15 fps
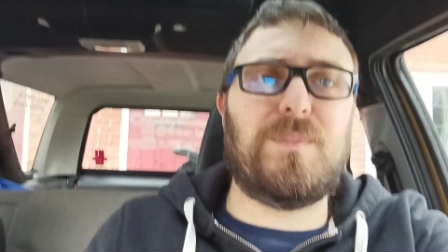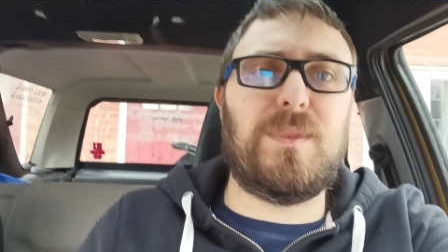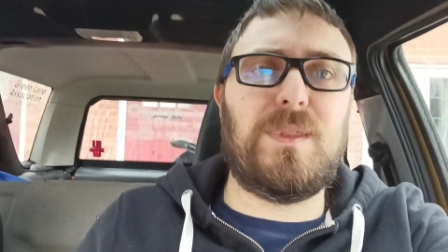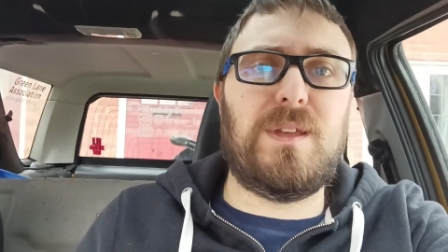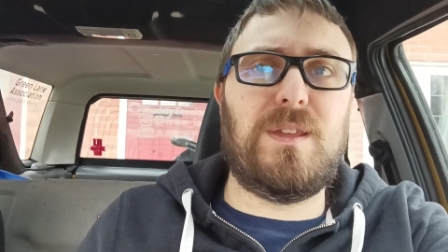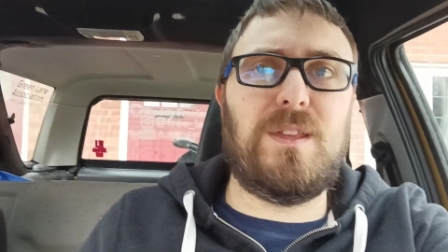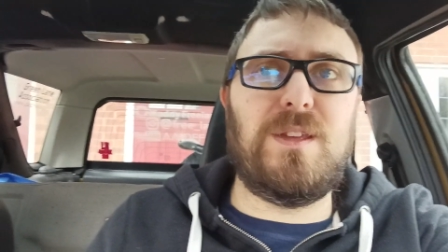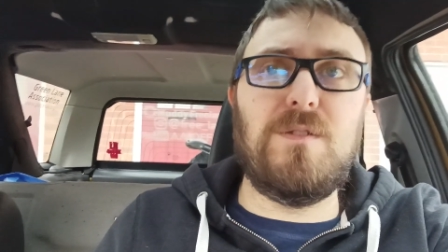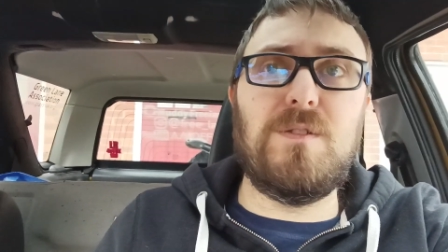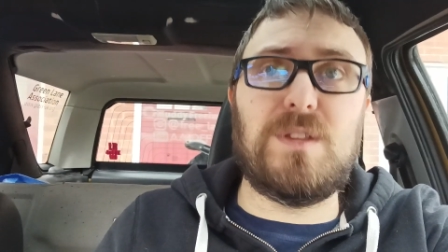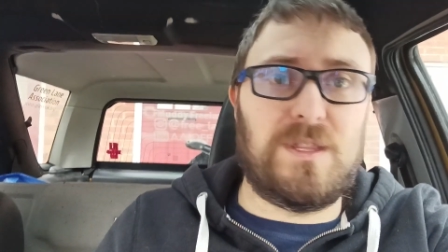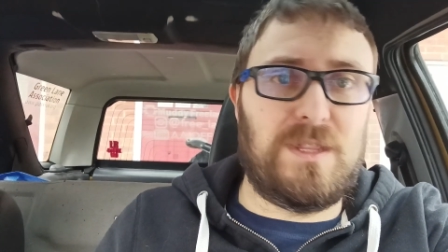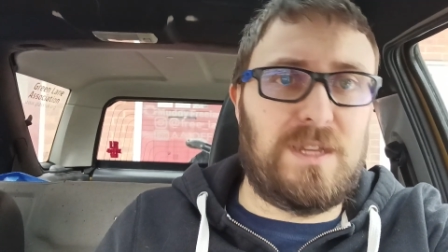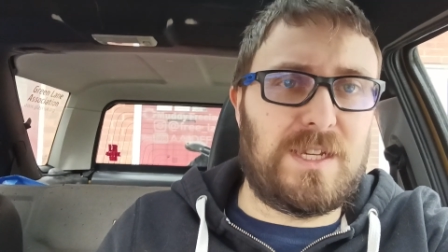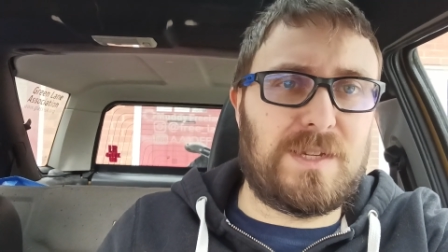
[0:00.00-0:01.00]
using
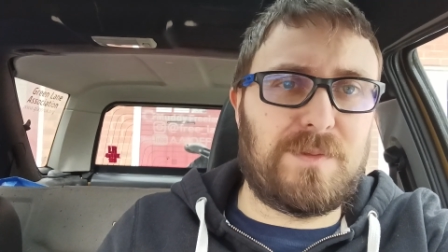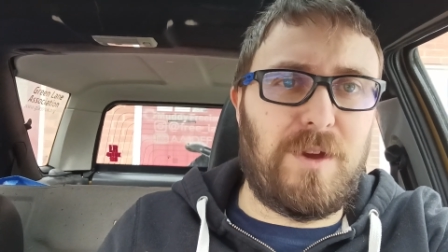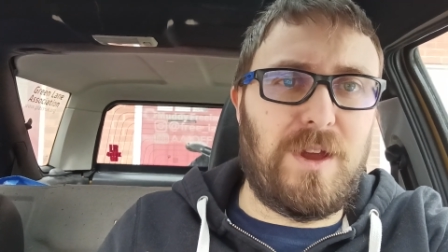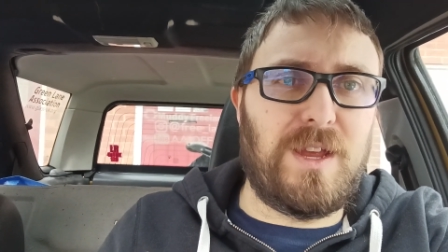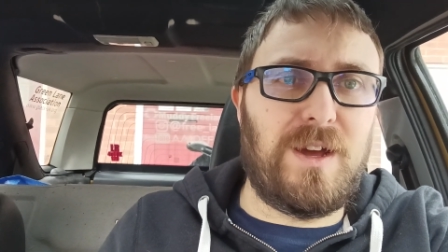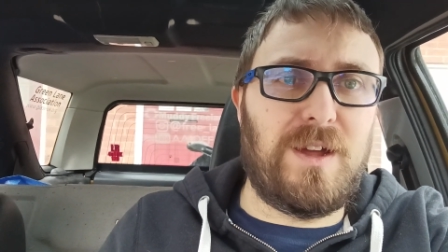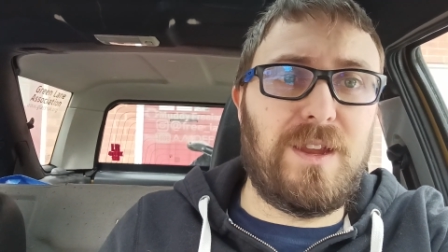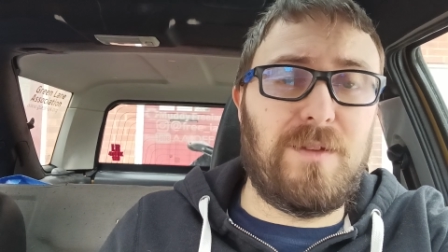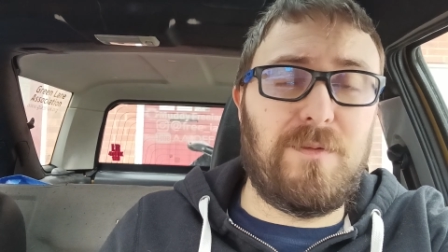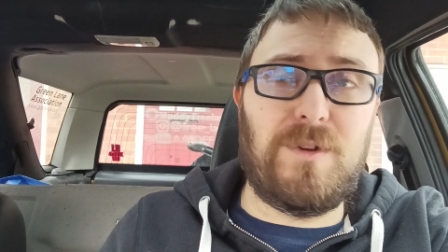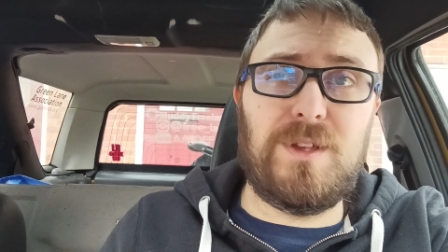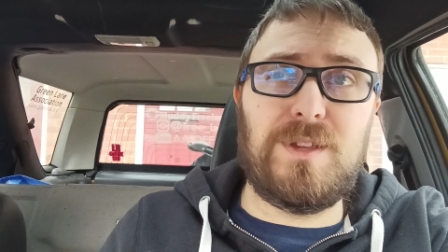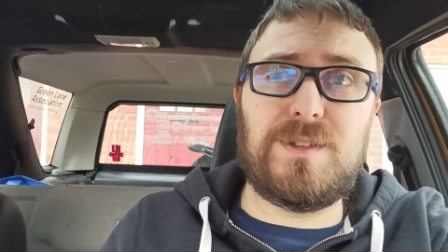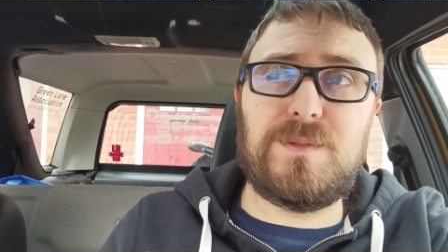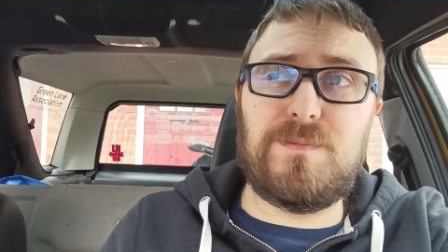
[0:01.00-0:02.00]
that spray gun, it
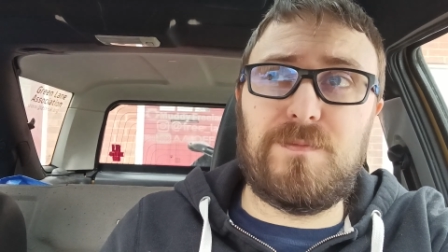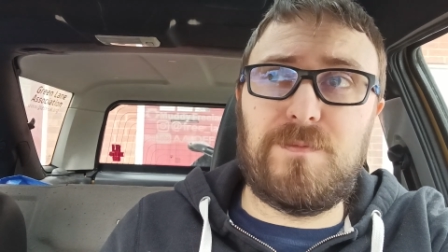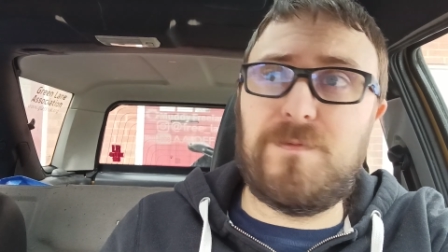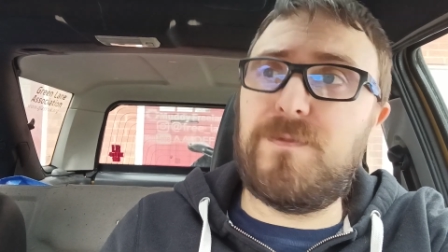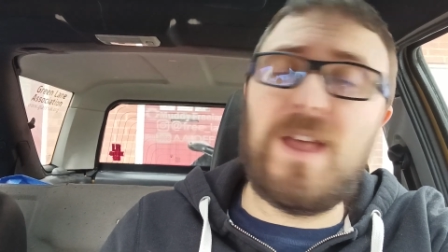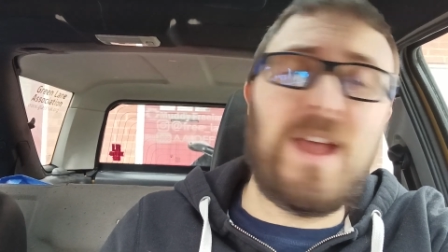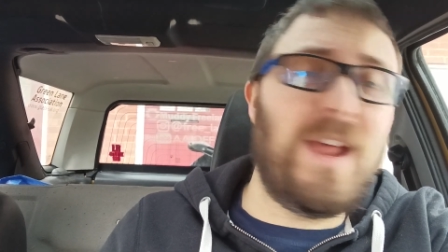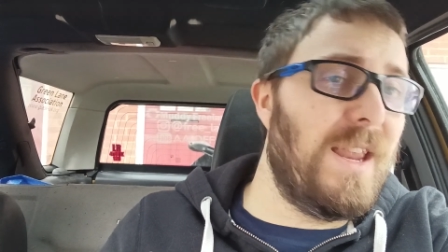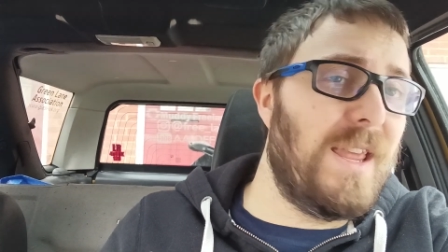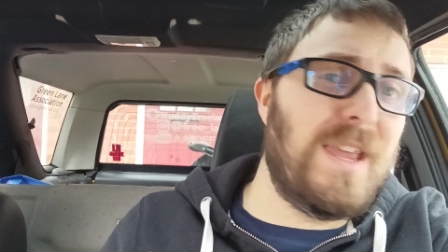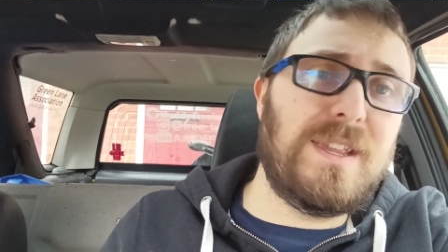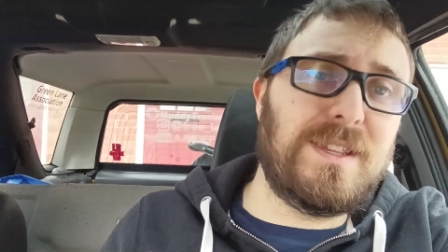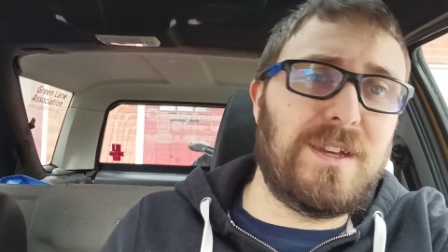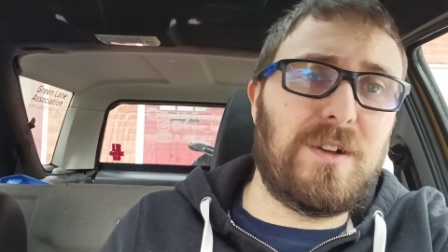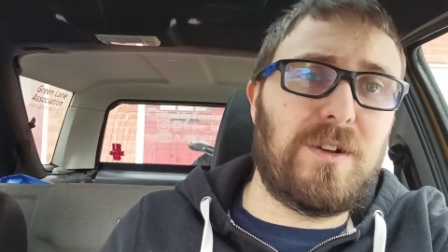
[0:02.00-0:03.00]
was fairly easy.
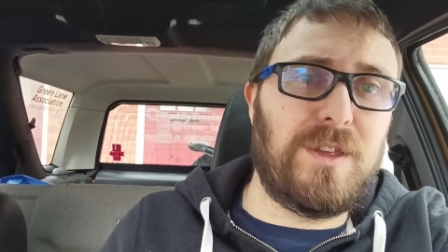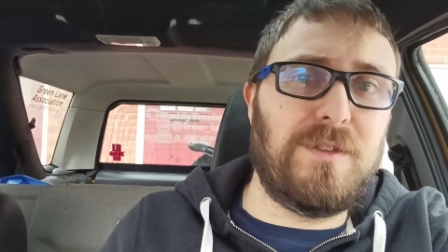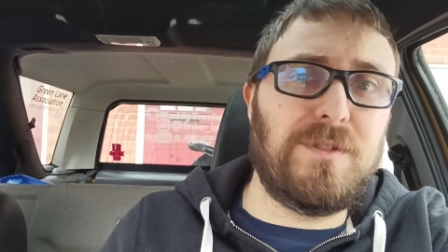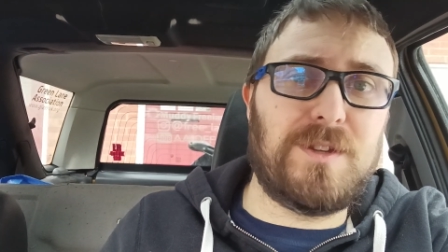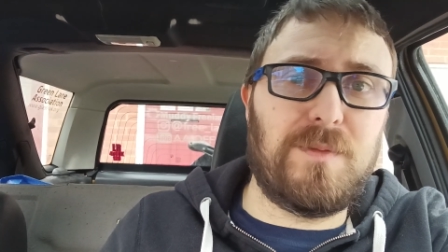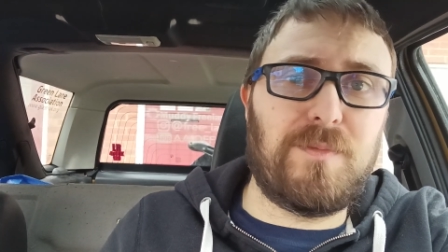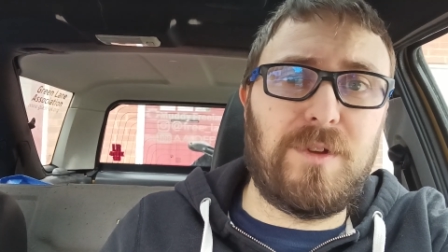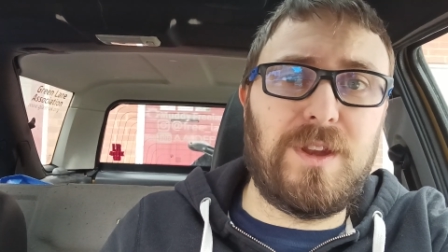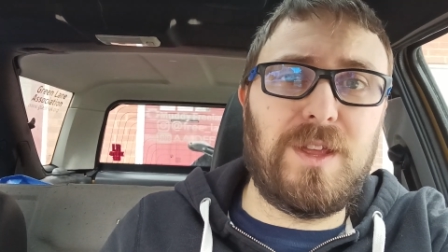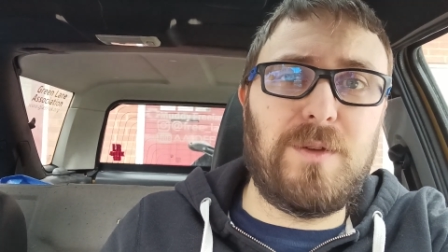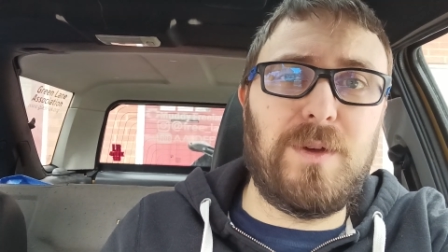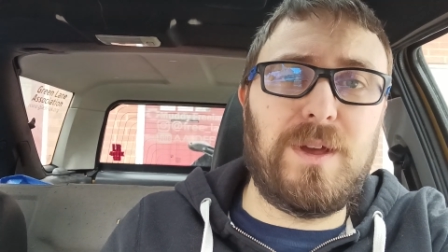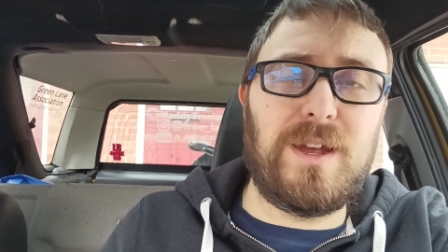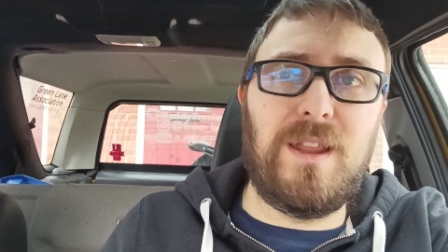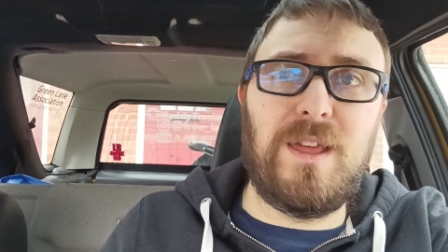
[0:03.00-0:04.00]
I got used to it pretty
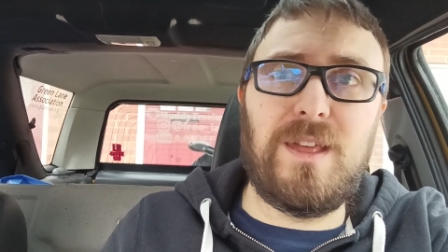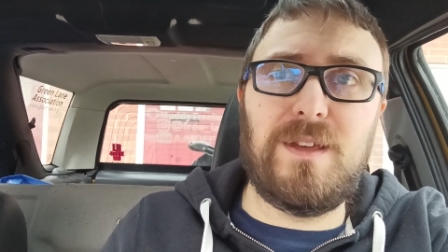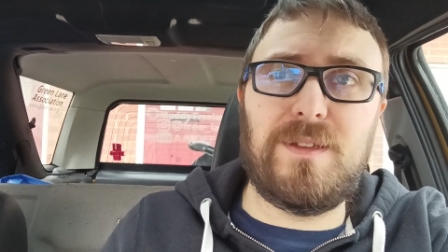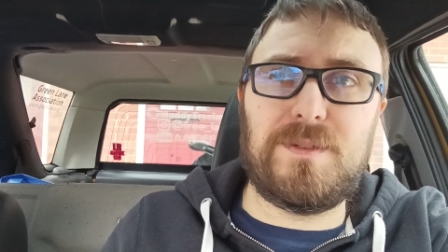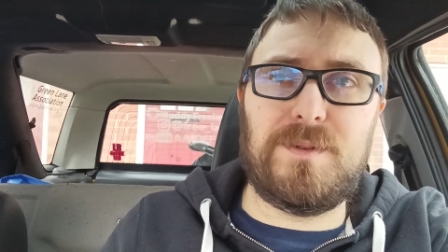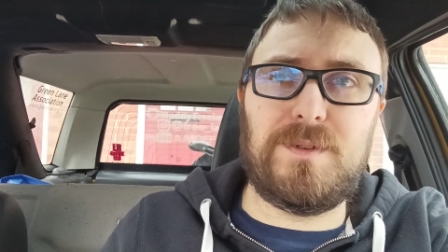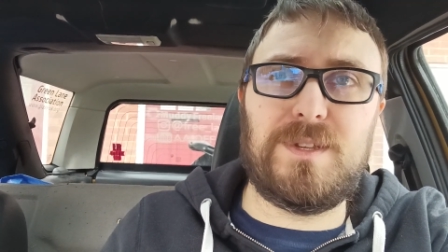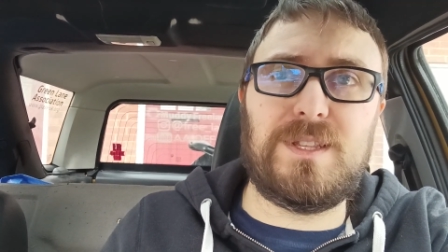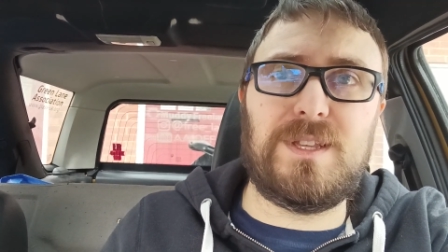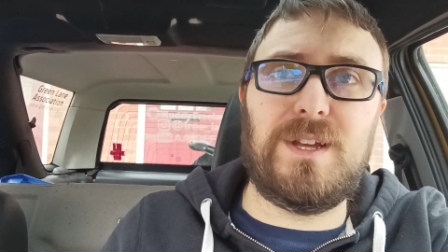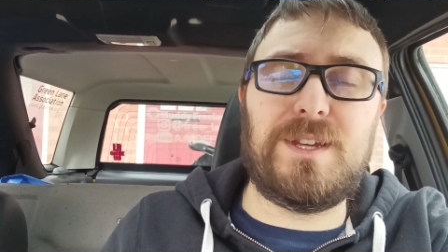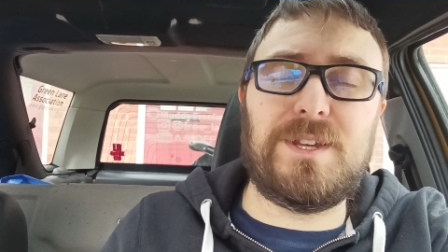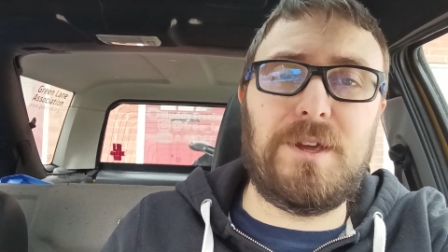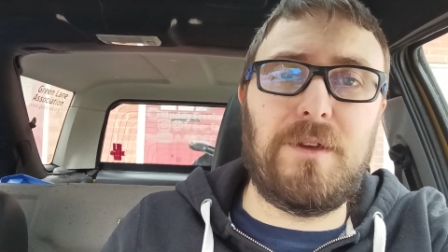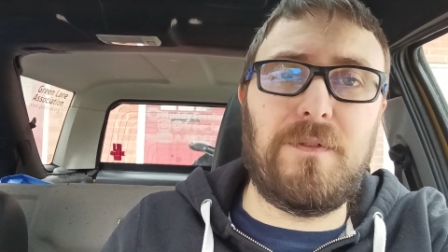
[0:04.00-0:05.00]
quickly. I suppose that's the
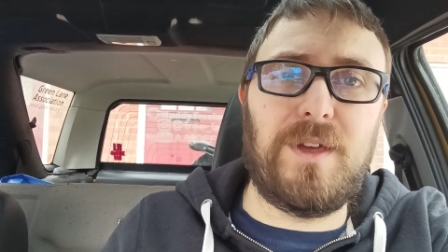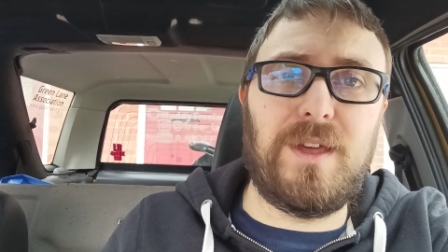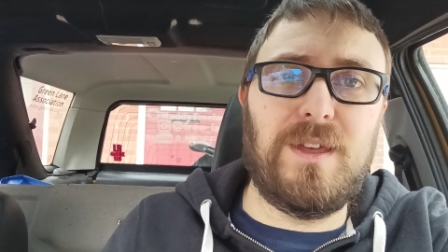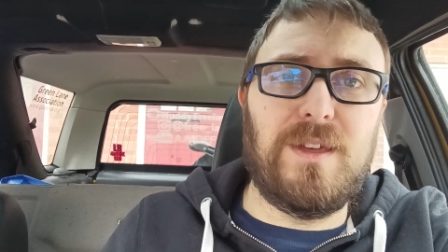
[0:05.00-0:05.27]
idea of it.